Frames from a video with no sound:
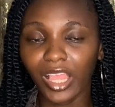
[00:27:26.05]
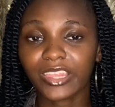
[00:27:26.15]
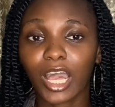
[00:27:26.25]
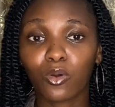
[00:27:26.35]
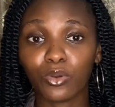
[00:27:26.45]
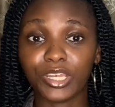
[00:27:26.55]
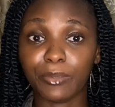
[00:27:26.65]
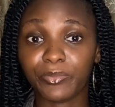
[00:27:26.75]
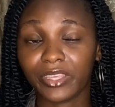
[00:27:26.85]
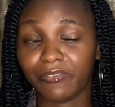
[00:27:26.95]
that whole
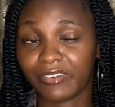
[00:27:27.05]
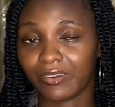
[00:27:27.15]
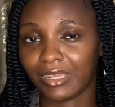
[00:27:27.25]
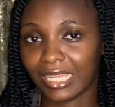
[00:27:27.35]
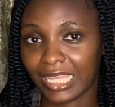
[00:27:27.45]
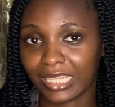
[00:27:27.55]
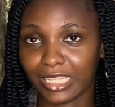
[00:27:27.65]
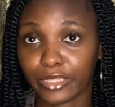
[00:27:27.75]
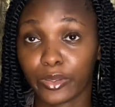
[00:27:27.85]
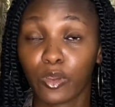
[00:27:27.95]
name thing very lightly.
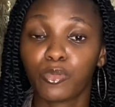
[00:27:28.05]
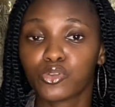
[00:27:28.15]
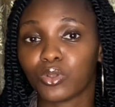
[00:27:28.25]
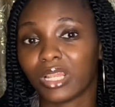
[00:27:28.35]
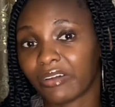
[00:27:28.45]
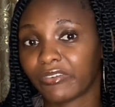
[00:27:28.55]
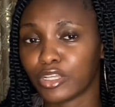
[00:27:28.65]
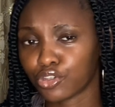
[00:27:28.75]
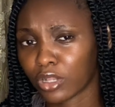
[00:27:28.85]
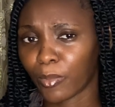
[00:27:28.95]
Like they're able to laugh
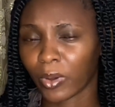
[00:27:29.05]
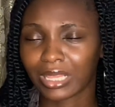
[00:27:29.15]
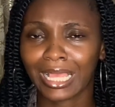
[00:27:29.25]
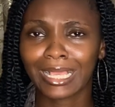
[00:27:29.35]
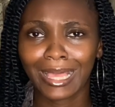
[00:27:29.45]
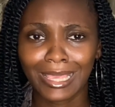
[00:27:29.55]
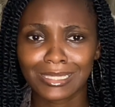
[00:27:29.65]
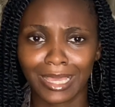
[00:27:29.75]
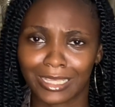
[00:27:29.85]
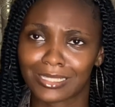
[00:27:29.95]
and joke about like
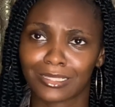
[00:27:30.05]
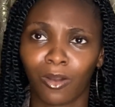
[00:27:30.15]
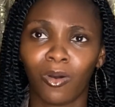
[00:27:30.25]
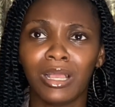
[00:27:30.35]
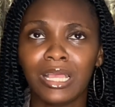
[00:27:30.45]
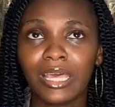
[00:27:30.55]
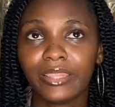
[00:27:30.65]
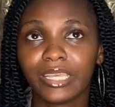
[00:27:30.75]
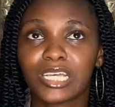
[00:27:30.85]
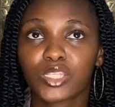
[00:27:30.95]
guys now.
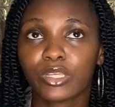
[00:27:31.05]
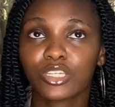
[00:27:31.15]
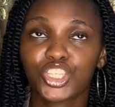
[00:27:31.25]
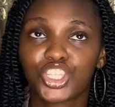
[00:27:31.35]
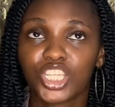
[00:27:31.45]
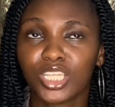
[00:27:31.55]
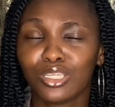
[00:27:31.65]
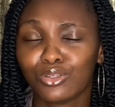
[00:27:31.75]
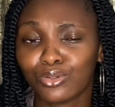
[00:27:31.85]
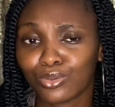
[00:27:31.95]
Then as they were just
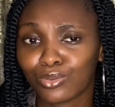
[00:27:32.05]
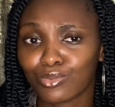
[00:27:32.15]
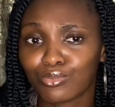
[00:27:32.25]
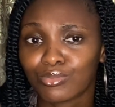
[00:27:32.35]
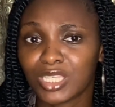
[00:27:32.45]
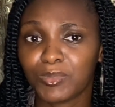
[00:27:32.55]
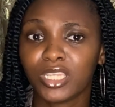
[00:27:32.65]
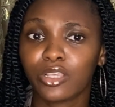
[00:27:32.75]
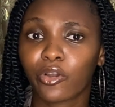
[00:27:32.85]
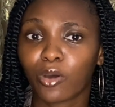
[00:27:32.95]
chilling,
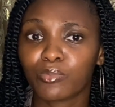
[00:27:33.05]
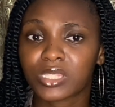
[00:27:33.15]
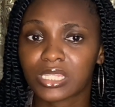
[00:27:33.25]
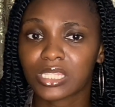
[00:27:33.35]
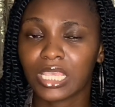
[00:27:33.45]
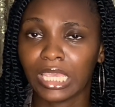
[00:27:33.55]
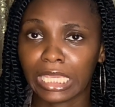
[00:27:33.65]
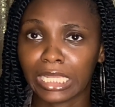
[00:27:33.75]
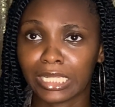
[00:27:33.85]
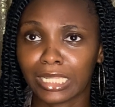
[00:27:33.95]
Timini comes
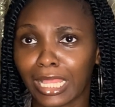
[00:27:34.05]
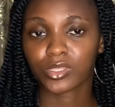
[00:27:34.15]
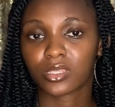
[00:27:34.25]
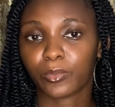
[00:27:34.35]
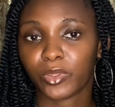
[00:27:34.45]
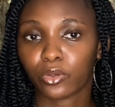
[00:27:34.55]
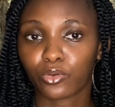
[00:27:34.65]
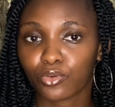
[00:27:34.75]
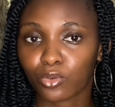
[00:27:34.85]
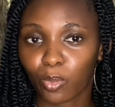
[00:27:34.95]
in, meets them in the
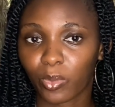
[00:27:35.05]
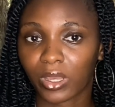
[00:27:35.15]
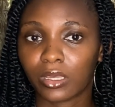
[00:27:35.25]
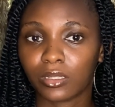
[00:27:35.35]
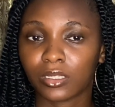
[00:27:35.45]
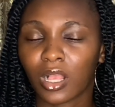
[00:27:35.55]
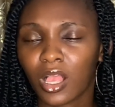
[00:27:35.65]
group, and